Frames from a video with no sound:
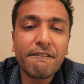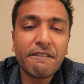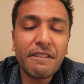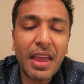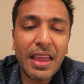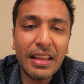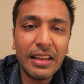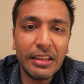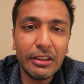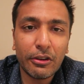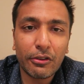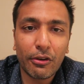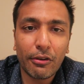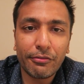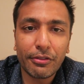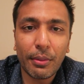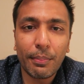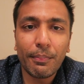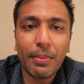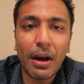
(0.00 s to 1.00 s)
failure
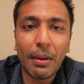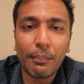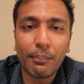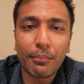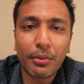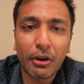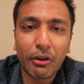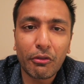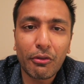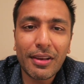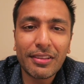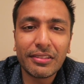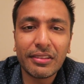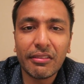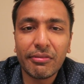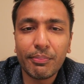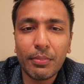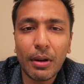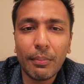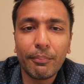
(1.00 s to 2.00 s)
of the pump,
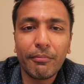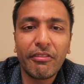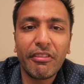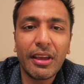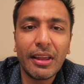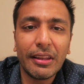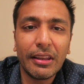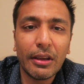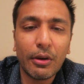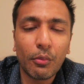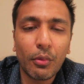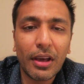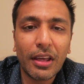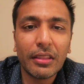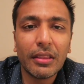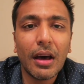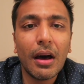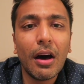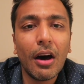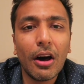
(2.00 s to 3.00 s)
progressive pump failure,
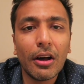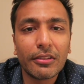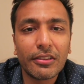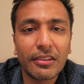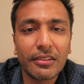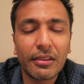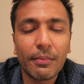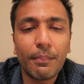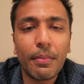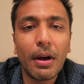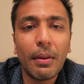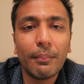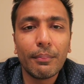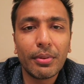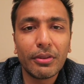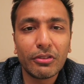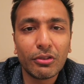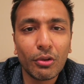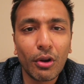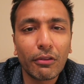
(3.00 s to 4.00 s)
where the heart as a
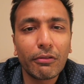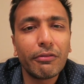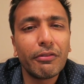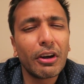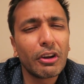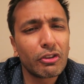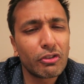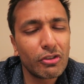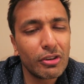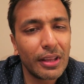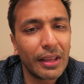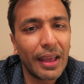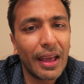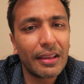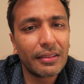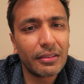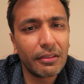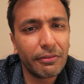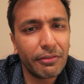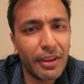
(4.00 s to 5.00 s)
pump is not functioning
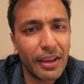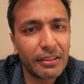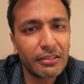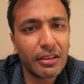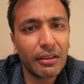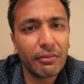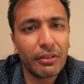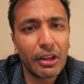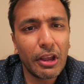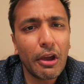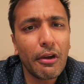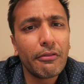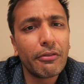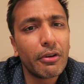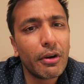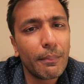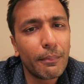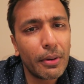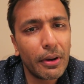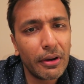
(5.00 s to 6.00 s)
as effectively
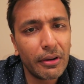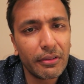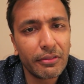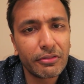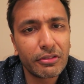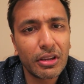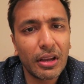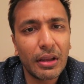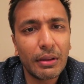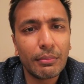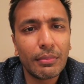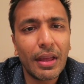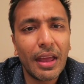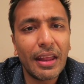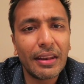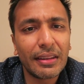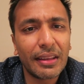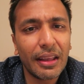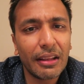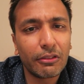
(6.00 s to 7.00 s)
over a period of time
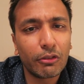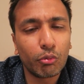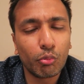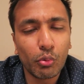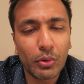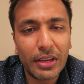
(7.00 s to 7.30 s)
and gets